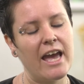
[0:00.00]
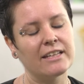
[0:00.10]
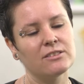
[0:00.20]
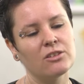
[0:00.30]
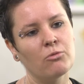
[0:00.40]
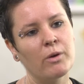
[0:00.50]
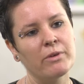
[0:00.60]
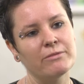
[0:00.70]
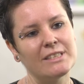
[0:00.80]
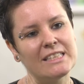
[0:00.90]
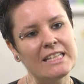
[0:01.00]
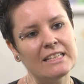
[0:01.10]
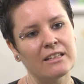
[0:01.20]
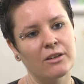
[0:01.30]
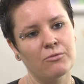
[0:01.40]
And so, what we've
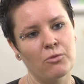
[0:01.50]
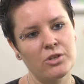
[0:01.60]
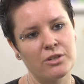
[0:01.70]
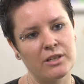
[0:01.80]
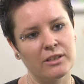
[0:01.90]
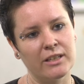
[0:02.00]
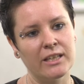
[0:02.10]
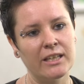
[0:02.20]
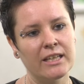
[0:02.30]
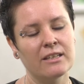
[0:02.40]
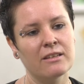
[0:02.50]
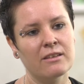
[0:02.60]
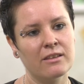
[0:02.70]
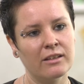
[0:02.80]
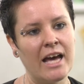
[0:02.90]
seen, unfortunately, in the